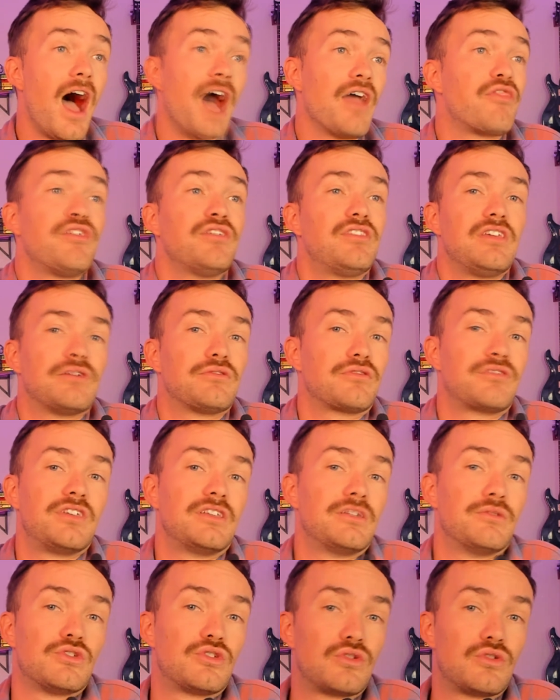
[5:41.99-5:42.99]
I think the other
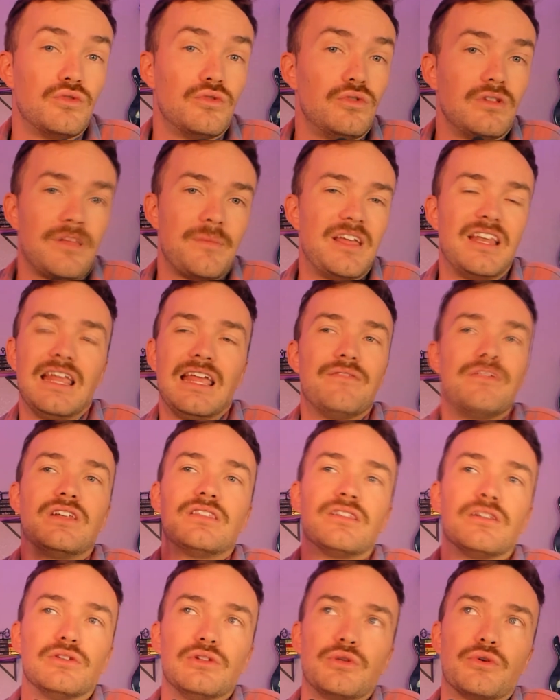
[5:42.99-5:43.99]
thing that was cool, I mean, even
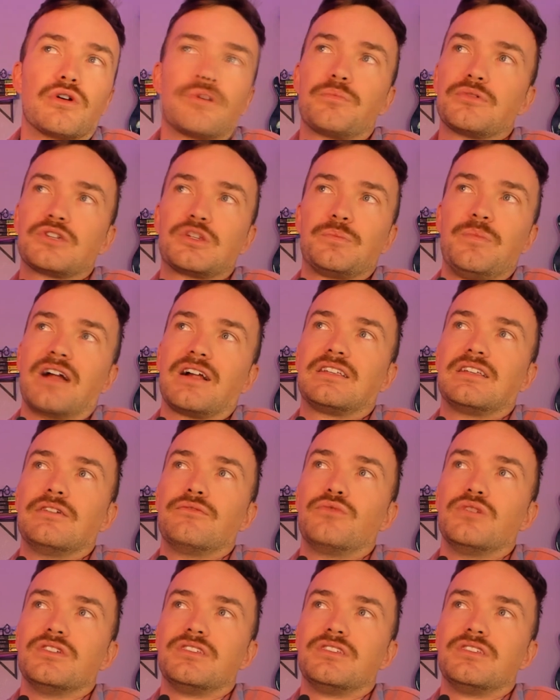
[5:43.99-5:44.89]
in the lore perspective,